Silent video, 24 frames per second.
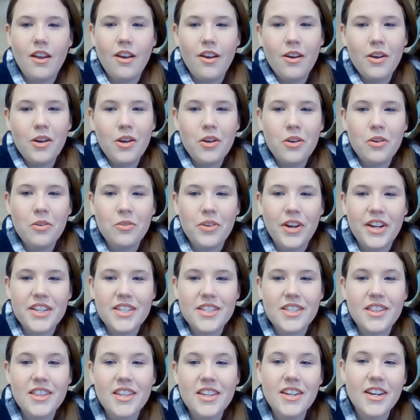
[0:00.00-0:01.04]
All right,
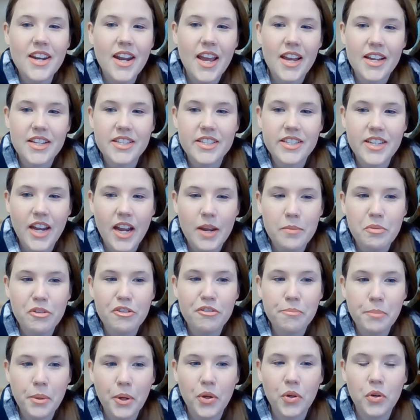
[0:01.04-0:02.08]
the next type
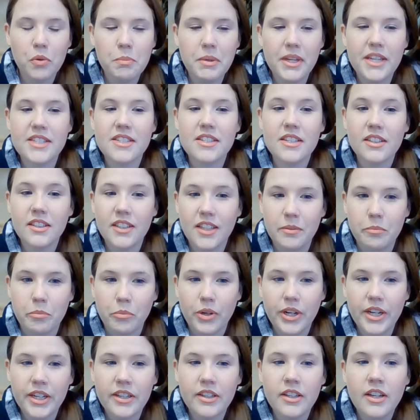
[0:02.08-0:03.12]
of poem is a
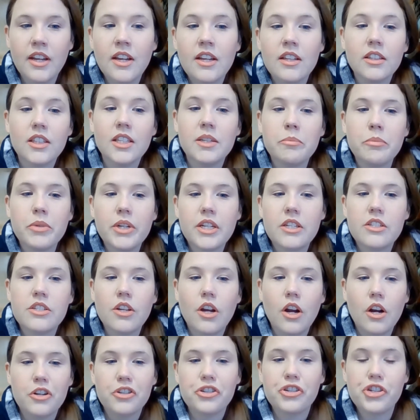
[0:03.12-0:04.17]
limerick. Limericks
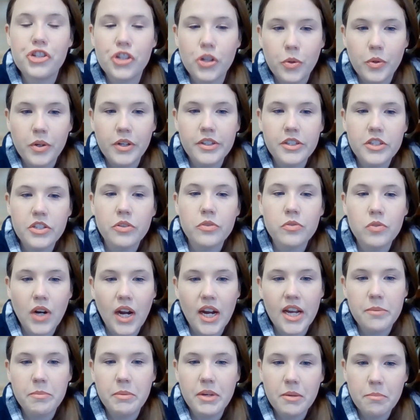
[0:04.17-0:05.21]
are short
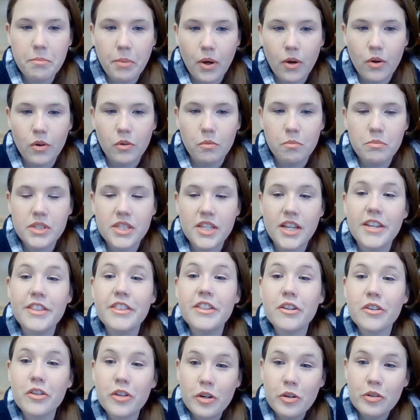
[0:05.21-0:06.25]
rhyming poems, and
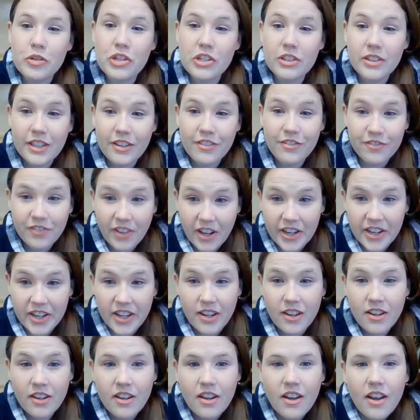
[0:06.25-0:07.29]
they're usually
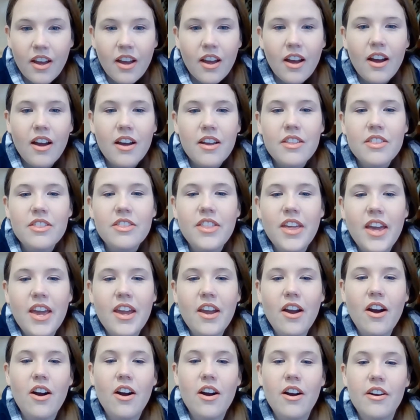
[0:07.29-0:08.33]
funny.
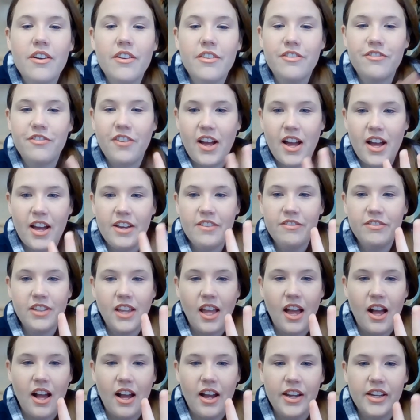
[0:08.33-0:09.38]
They are 5
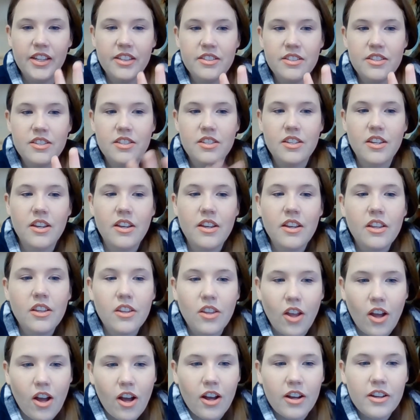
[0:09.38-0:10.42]
lines
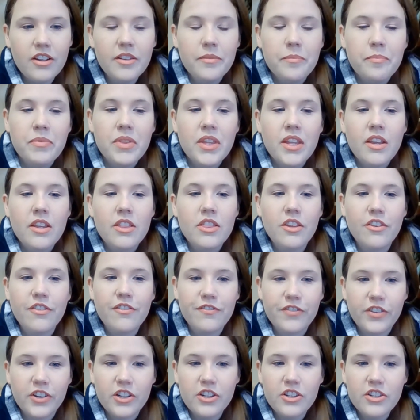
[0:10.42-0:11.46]
long. The
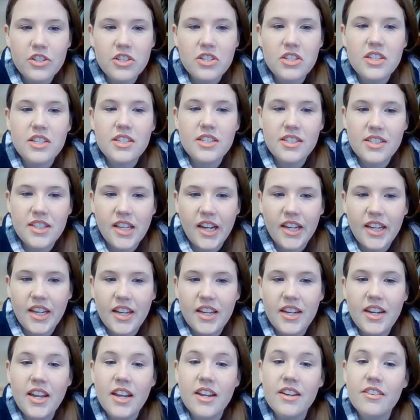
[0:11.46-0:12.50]
first,
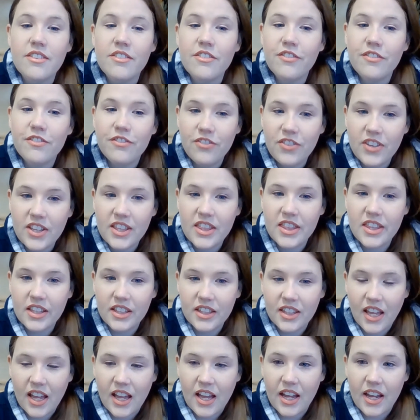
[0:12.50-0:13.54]
second, and 5th
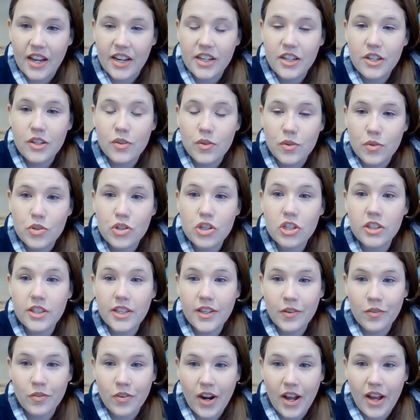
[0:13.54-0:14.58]
line
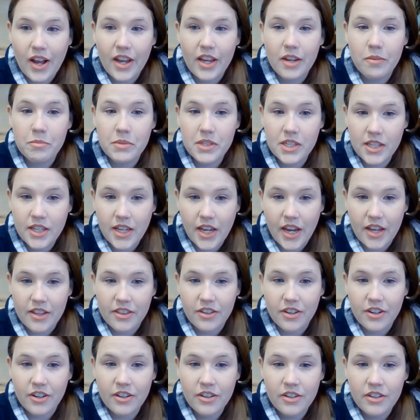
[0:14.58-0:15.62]
usually rhyme
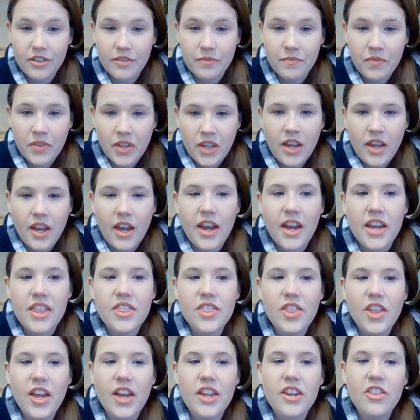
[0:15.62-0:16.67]
together,
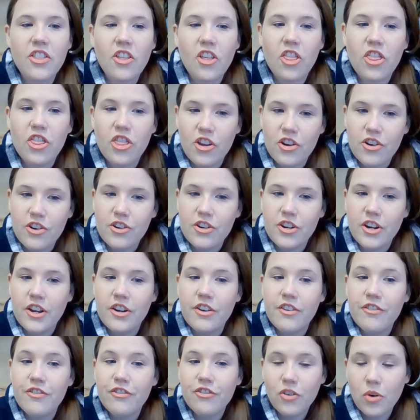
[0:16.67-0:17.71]
and then the 3rd
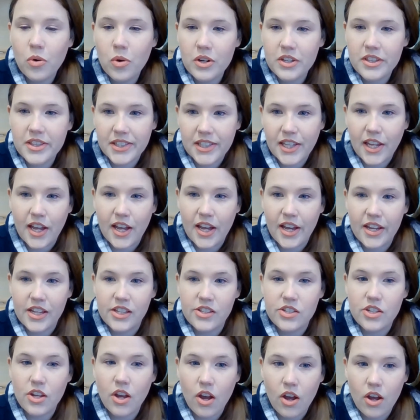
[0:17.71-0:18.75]
and 4th
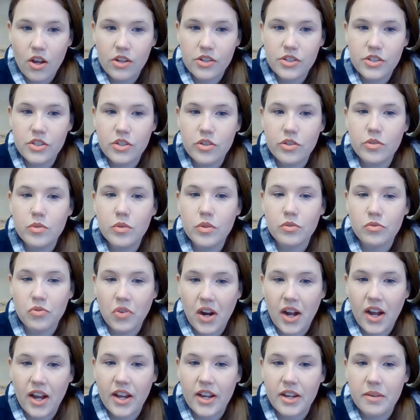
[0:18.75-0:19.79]
lines also
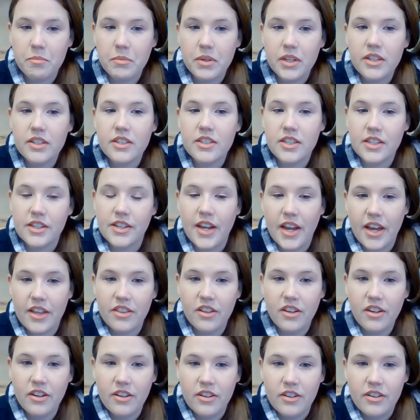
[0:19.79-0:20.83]
rhyme
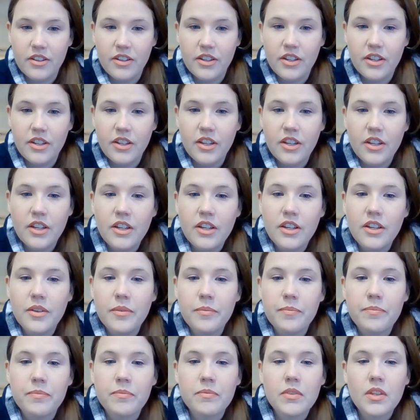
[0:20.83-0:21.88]
together.
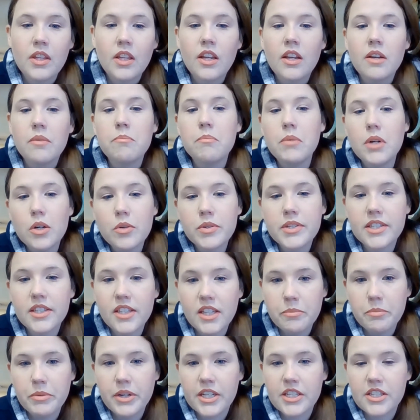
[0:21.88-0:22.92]
Most
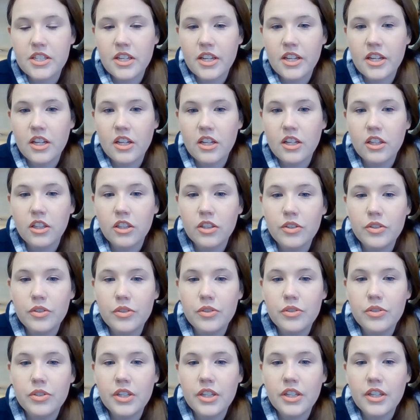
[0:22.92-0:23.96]
limericks
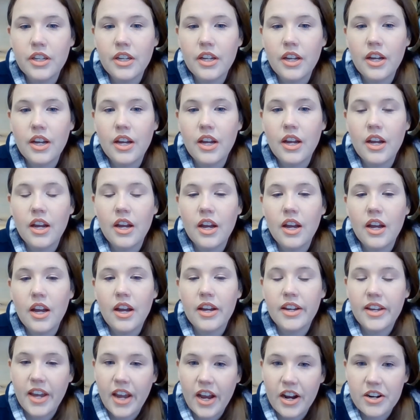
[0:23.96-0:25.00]
include
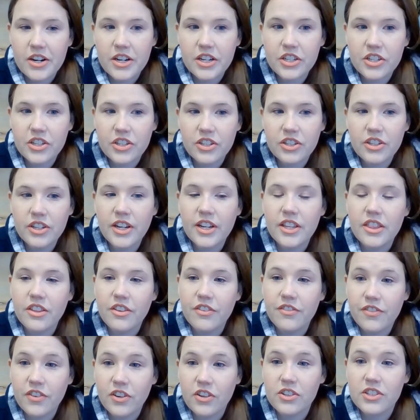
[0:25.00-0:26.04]
a character in
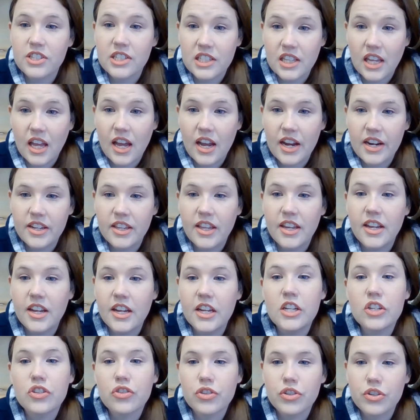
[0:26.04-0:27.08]
the first line. They
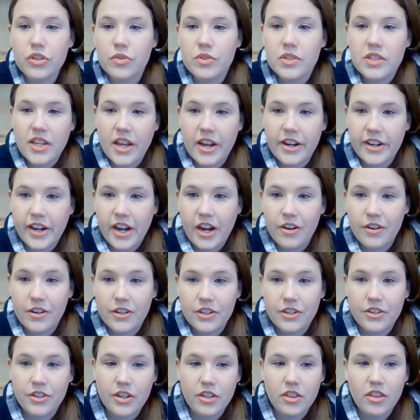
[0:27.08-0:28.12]
introduce that
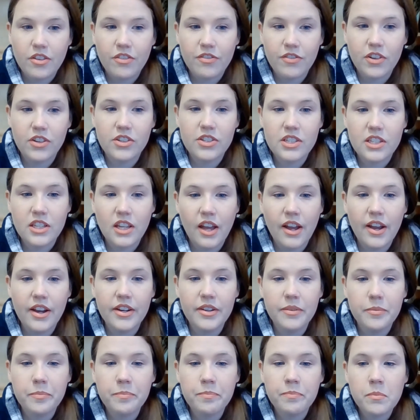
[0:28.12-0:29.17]
character in the first
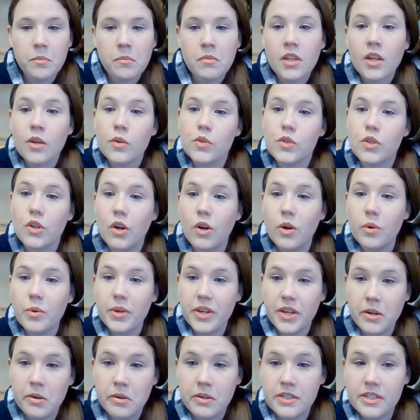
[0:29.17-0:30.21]
line. So
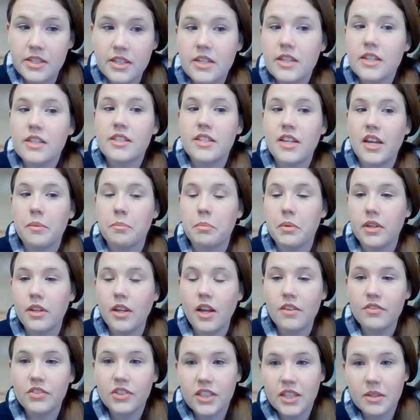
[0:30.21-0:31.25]
here is an example
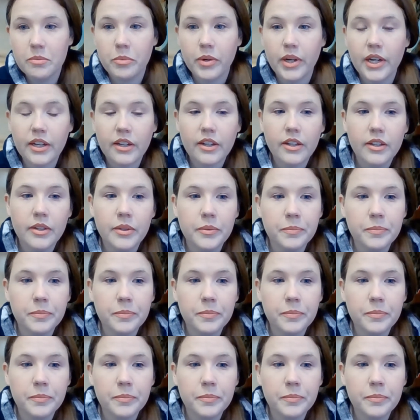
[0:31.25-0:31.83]
of a limerick.